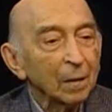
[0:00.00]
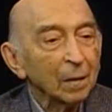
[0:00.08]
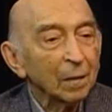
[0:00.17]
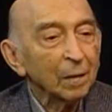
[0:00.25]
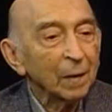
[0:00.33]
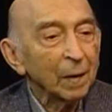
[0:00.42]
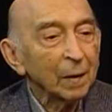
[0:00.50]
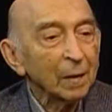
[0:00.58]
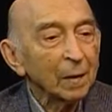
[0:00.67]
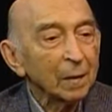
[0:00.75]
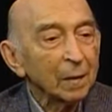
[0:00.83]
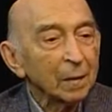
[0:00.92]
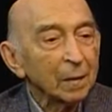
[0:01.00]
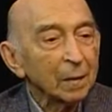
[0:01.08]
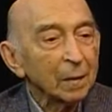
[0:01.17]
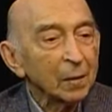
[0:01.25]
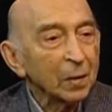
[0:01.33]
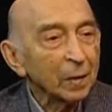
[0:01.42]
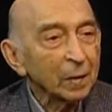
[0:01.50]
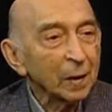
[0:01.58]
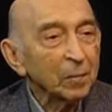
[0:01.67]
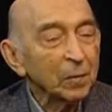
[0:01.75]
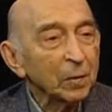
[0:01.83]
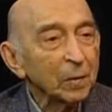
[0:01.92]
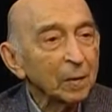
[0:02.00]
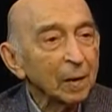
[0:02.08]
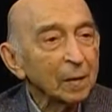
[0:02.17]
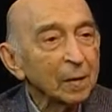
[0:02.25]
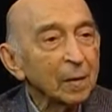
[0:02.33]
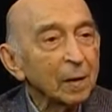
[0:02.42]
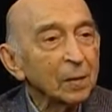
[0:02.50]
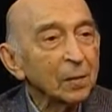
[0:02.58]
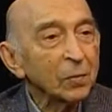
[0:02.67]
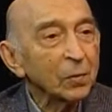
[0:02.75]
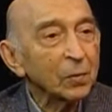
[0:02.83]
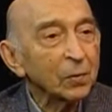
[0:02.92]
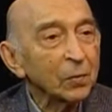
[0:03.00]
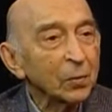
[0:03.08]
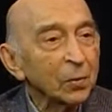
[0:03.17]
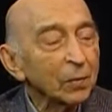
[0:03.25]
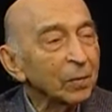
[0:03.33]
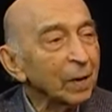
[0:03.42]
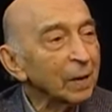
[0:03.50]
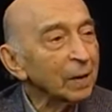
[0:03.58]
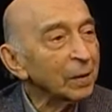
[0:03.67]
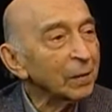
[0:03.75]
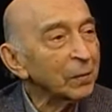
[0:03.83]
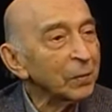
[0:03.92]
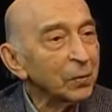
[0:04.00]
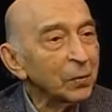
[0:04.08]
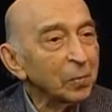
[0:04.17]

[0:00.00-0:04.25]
you see, I came to the United States in 1944. Very few